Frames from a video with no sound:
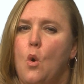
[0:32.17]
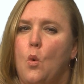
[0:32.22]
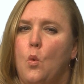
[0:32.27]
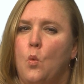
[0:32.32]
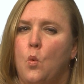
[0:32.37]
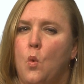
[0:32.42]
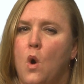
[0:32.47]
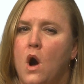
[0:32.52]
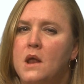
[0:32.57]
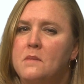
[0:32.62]

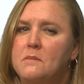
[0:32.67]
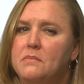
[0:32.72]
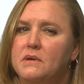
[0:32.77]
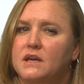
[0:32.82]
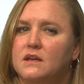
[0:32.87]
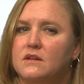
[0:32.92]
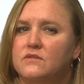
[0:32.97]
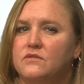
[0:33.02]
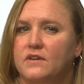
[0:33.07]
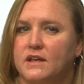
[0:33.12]
One
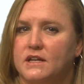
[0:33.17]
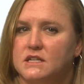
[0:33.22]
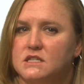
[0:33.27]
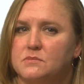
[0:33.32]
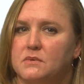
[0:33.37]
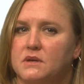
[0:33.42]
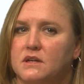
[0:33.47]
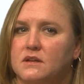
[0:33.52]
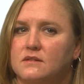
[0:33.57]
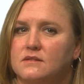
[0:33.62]
big
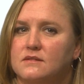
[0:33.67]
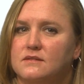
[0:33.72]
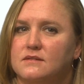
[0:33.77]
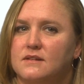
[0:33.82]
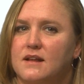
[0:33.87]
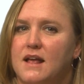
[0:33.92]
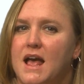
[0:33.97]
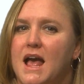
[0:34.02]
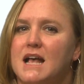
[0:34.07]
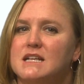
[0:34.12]
advancement
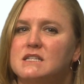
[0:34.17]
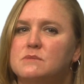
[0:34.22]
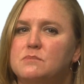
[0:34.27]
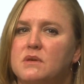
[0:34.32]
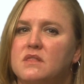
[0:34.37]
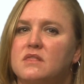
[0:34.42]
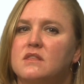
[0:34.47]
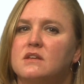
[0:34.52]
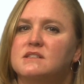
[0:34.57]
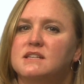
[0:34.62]
has
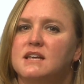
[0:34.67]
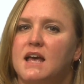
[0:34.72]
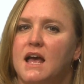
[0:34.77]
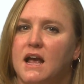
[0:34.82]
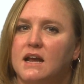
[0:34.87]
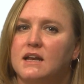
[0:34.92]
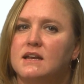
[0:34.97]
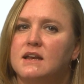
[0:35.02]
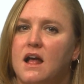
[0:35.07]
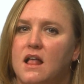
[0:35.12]
been the
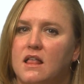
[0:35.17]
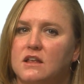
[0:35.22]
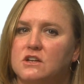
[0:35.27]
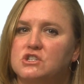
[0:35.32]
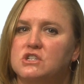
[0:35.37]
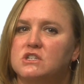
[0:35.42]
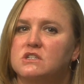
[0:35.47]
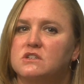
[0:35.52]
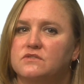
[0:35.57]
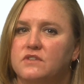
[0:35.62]

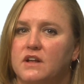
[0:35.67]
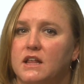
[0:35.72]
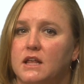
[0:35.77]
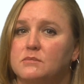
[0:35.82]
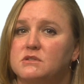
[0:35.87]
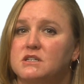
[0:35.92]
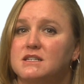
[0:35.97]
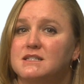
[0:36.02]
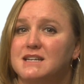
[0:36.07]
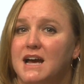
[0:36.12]
technology
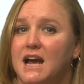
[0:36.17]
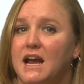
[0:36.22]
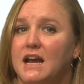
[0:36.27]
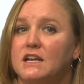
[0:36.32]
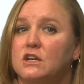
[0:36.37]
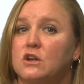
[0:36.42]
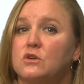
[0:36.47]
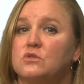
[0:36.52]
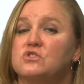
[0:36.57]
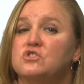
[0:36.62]
developed to
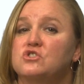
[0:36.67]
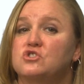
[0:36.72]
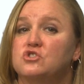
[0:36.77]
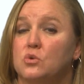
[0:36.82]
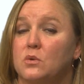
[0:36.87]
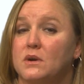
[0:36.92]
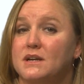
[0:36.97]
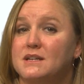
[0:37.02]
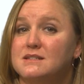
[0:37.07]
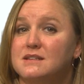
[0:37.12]
diagnose
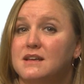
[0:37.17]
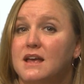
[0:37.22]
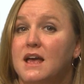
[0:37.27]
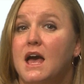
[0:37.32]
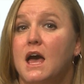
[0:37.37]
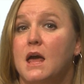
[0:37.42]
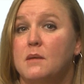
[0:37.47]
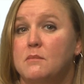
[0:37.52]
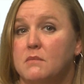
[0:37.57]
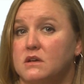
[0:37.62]
joint
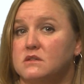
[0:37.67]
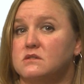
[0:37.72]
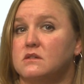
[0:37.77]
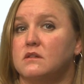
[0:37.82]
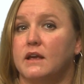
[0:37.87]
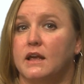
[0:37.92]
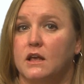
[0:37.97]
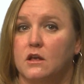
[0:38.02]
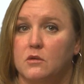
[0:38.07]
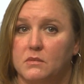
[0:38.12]
and
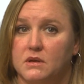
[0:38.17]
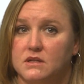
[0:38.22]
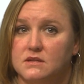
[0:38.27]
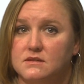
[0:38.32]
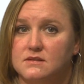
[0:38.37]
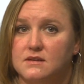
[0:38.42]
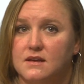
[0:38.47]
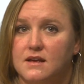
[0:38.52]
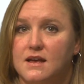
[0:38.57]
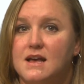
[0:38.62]
muscle
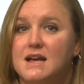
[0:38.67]
ailments.